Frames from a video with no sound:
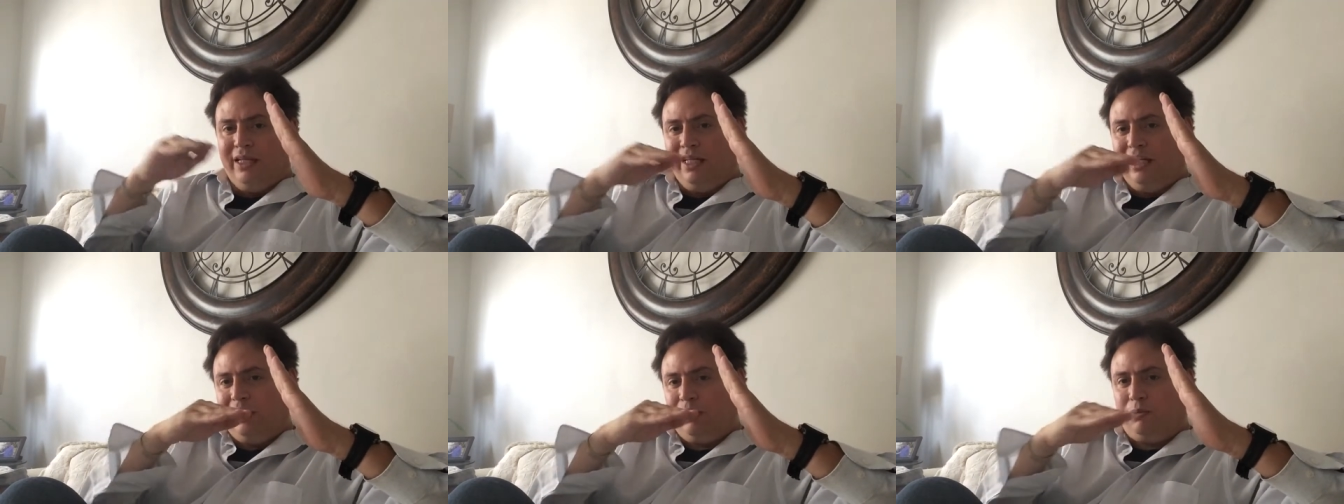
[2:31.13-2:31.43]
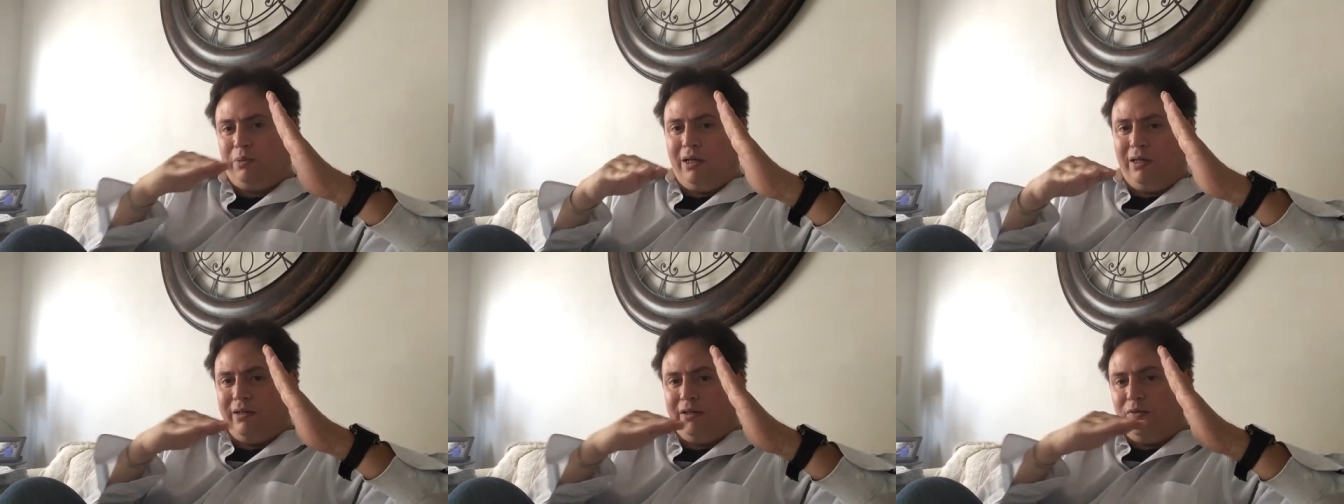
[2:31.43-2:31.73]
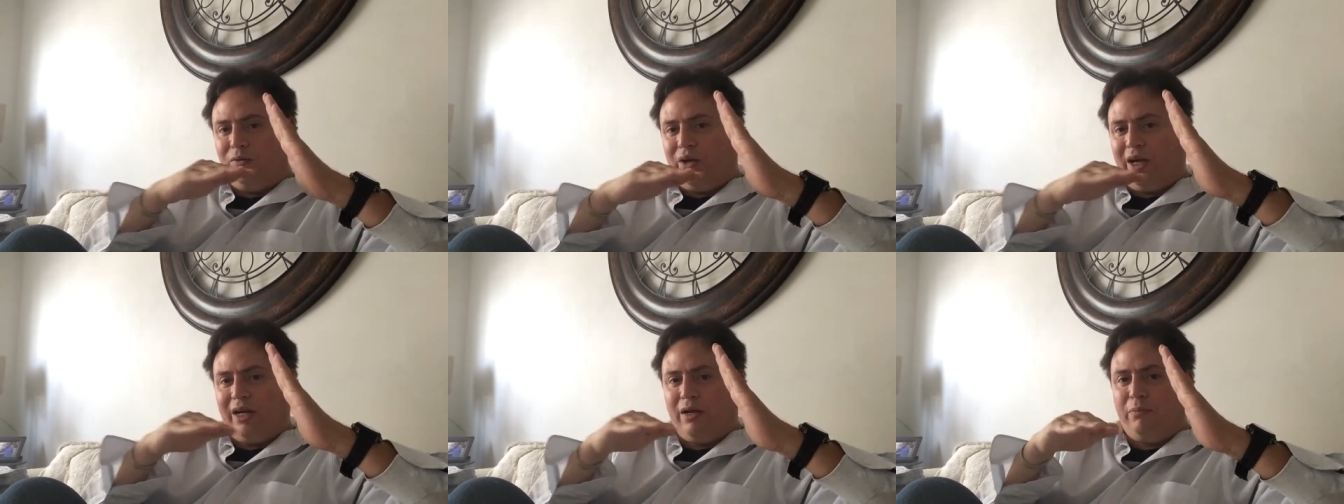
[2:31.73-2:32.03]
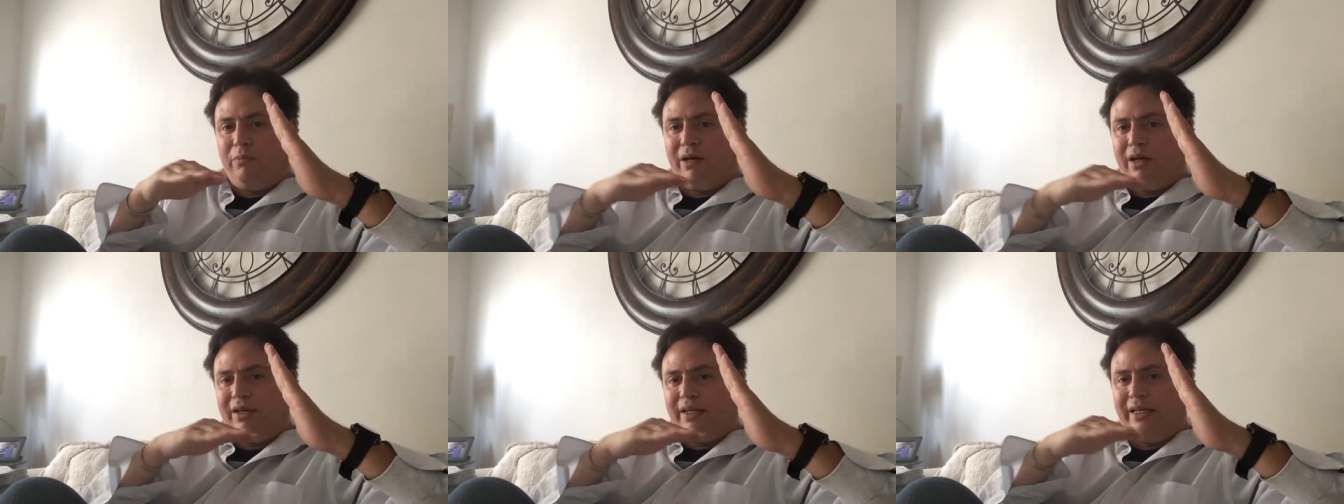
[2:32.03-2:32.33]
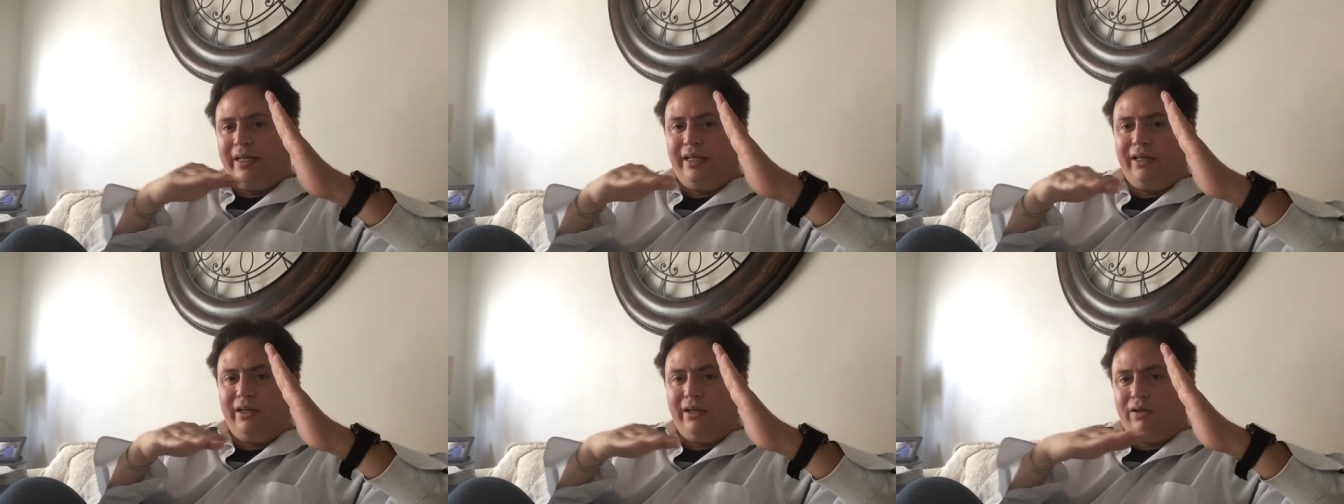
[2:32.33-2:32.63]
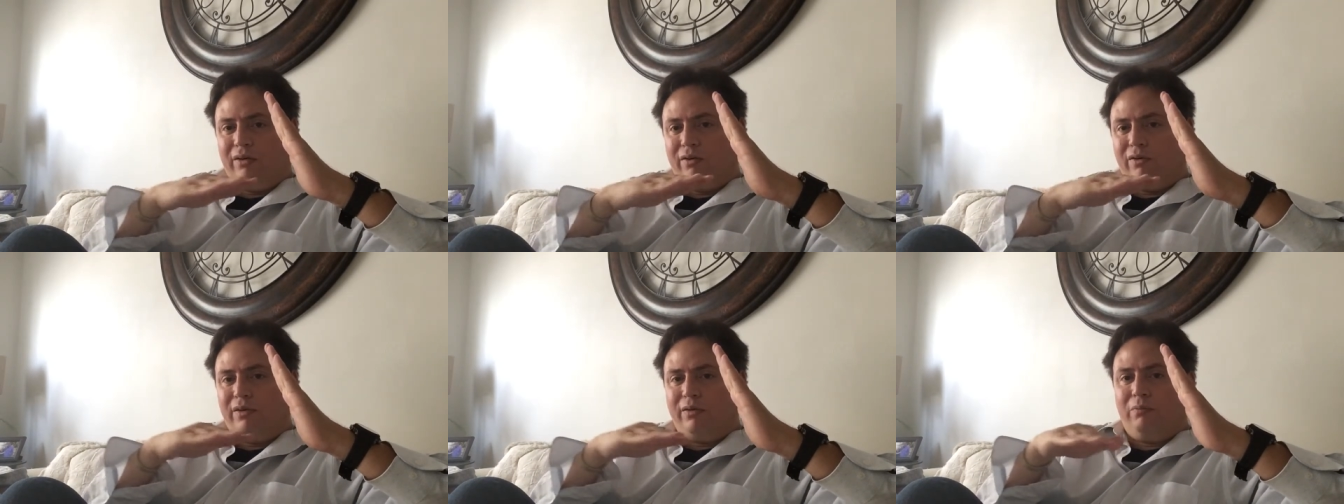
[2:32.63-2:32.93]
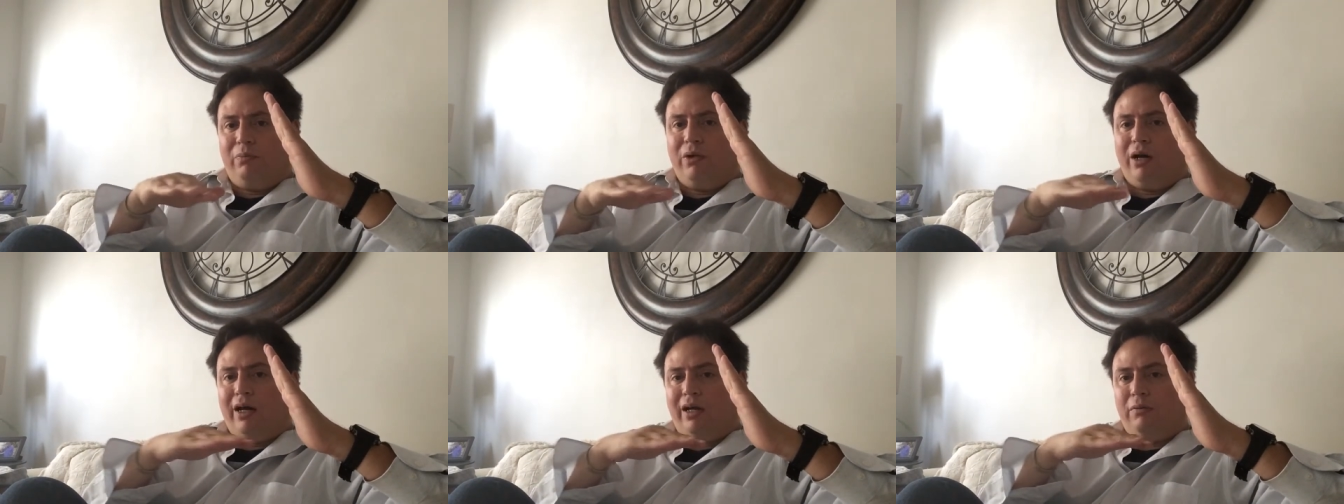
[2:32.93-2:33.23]
he's probably right about here on the
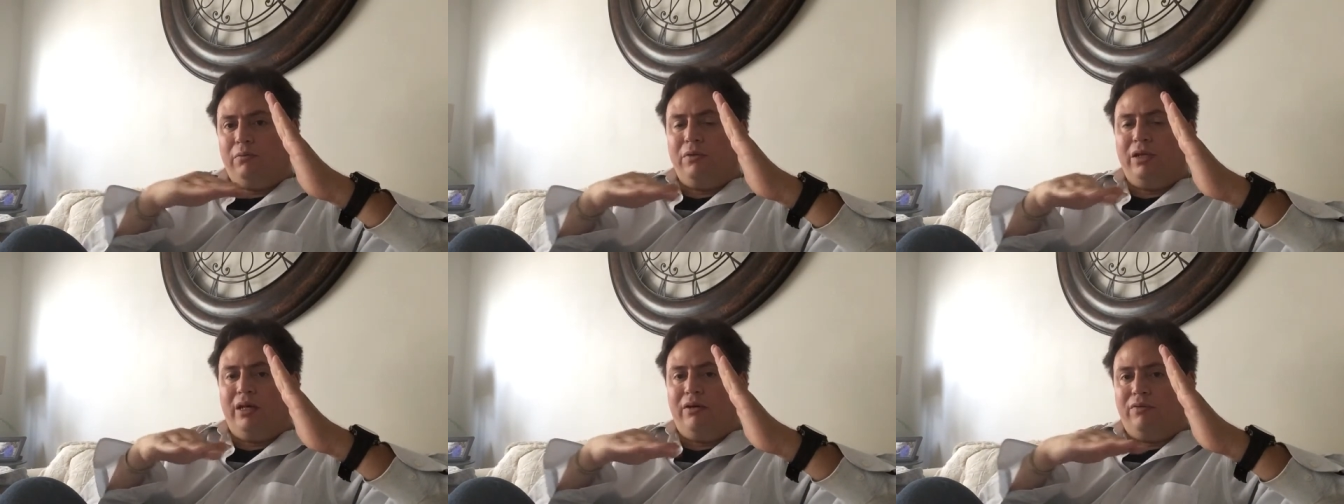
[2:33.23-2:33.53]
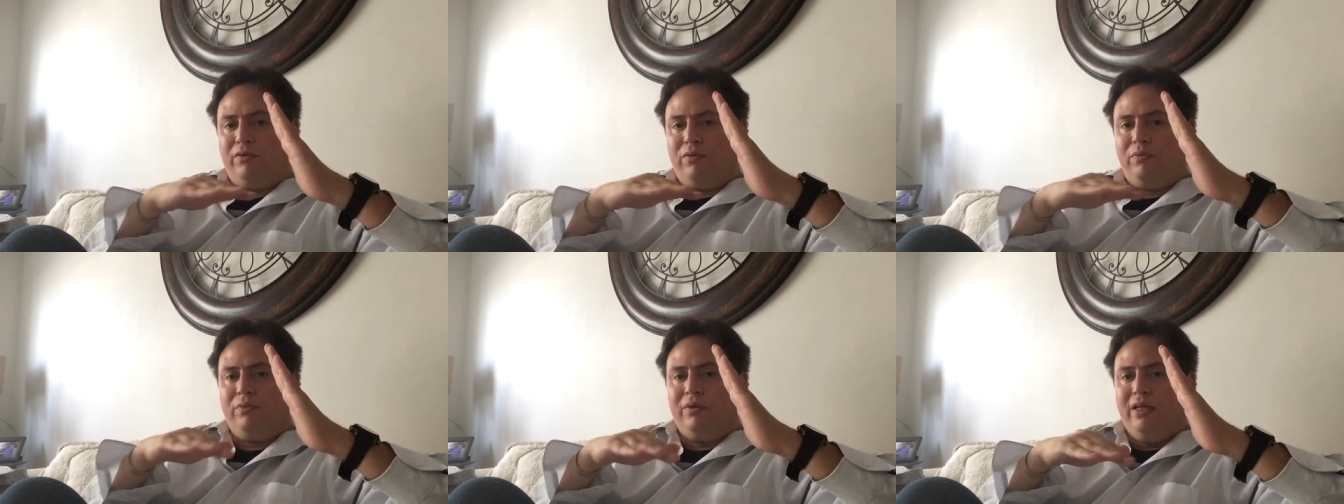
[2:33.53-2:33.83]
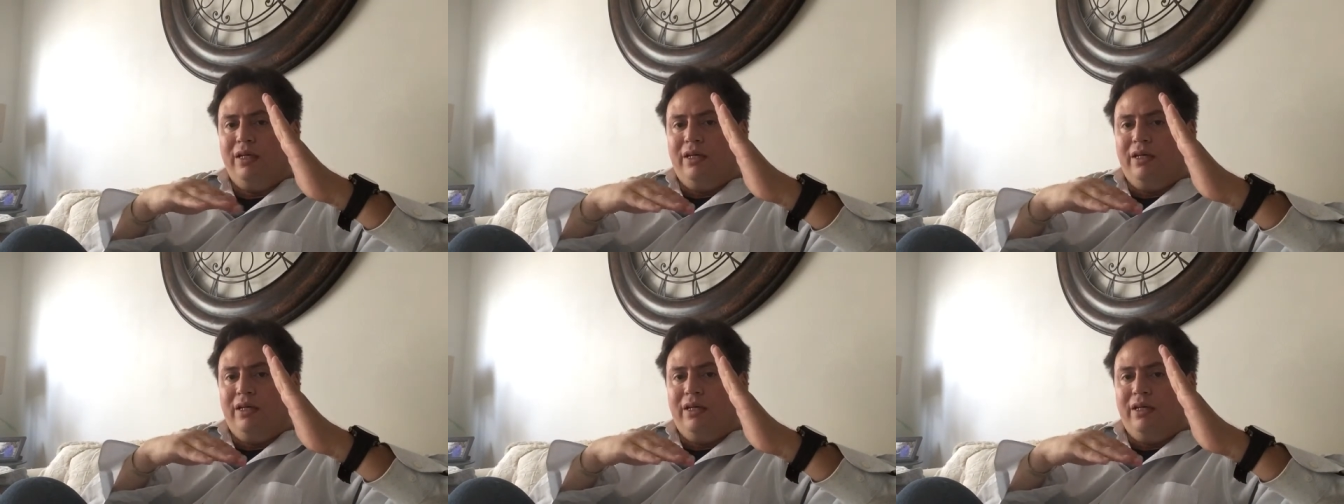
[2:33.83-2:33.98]
bottom level.